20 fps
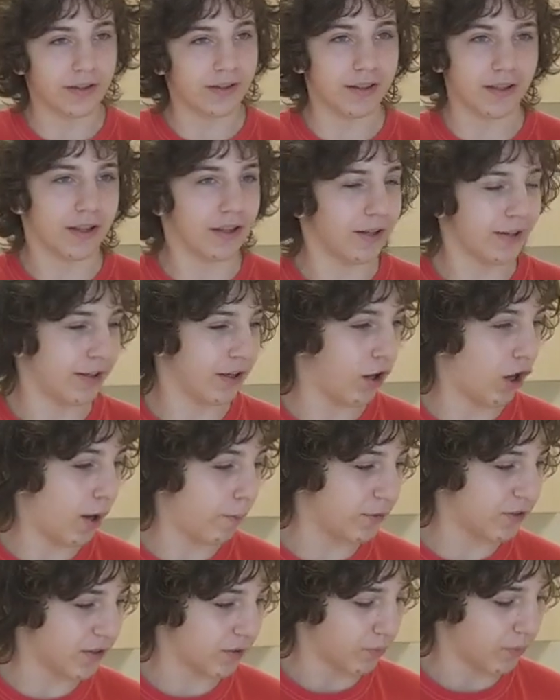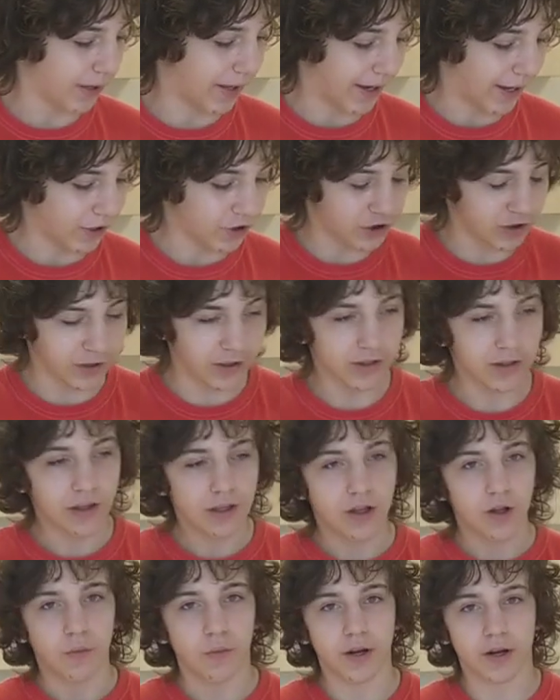in the opposite way, actually,
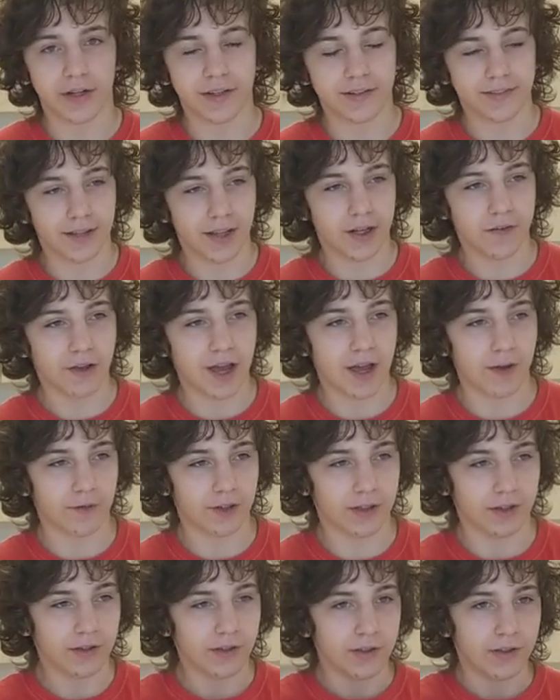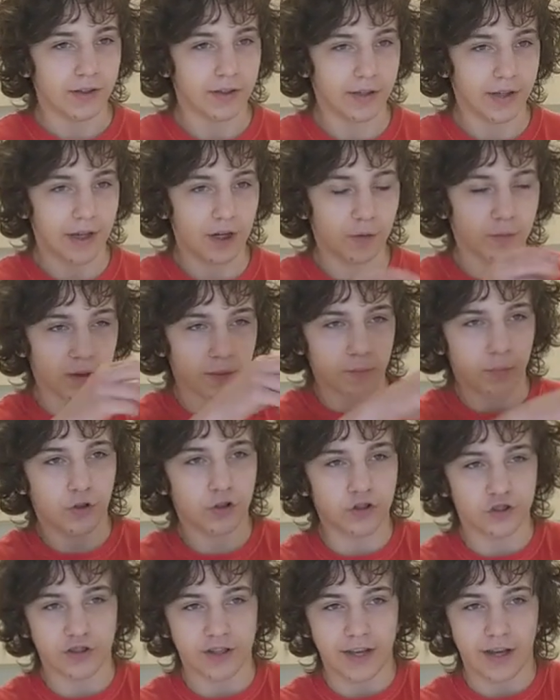where instead of having air being
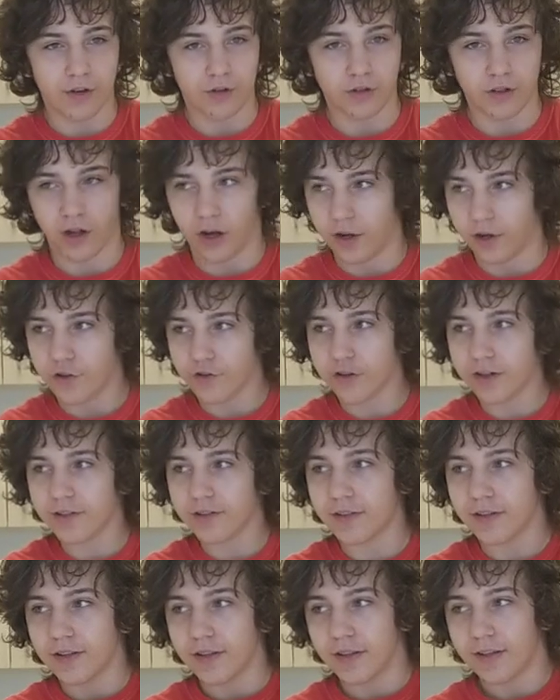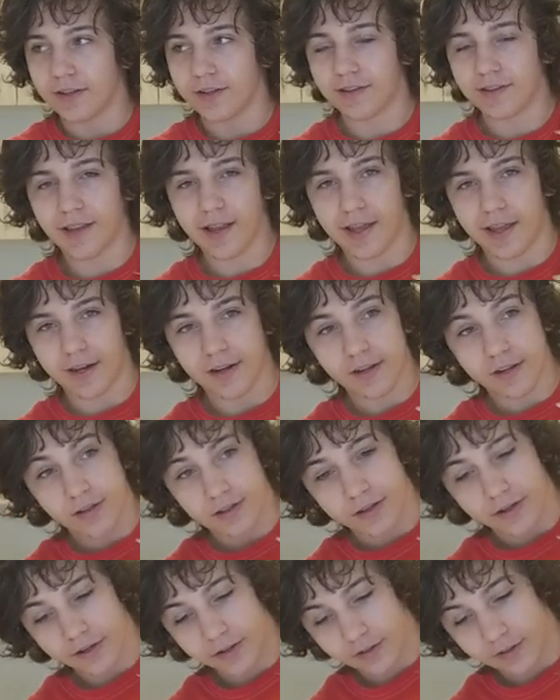pushed down under it,
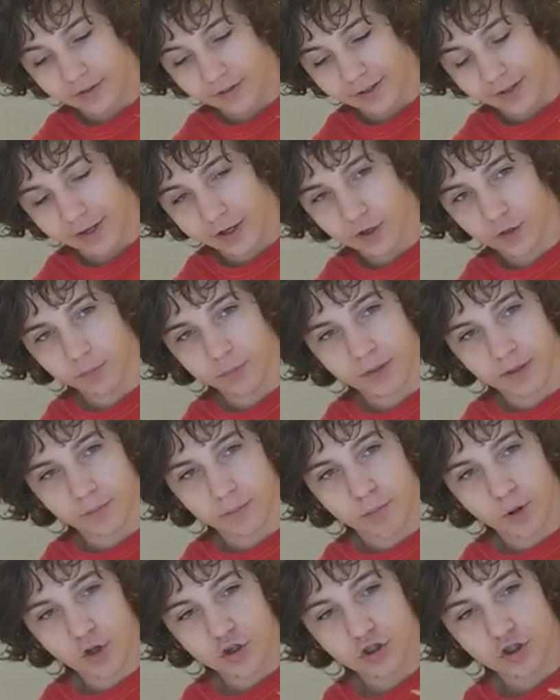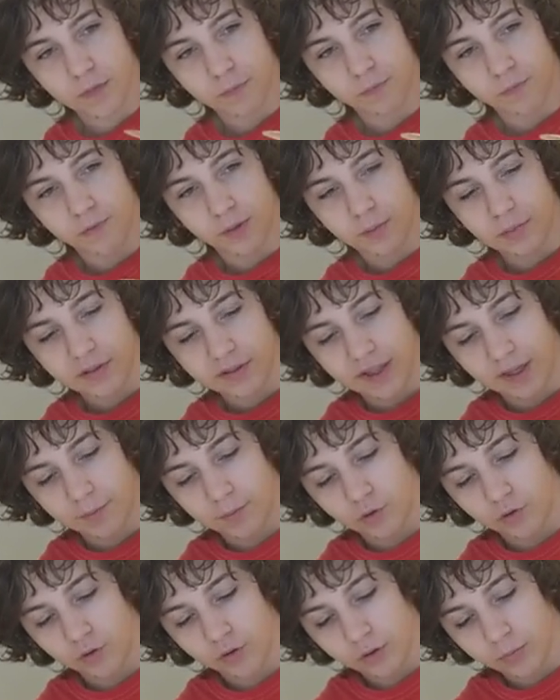the air is being pushed up from the
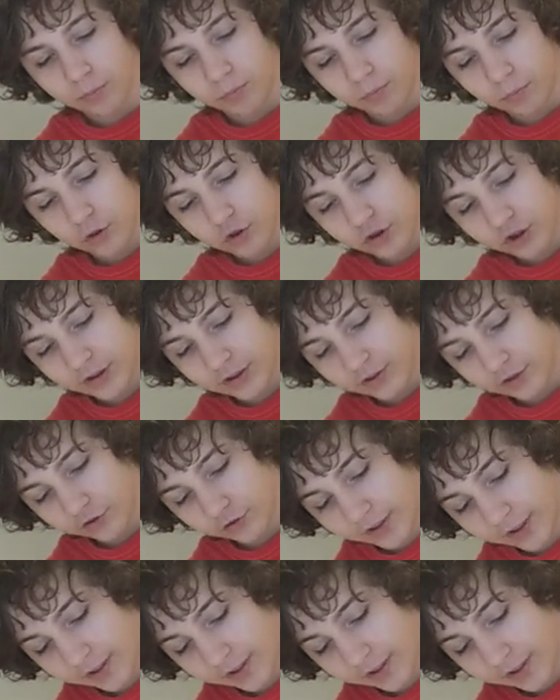table, pushing it so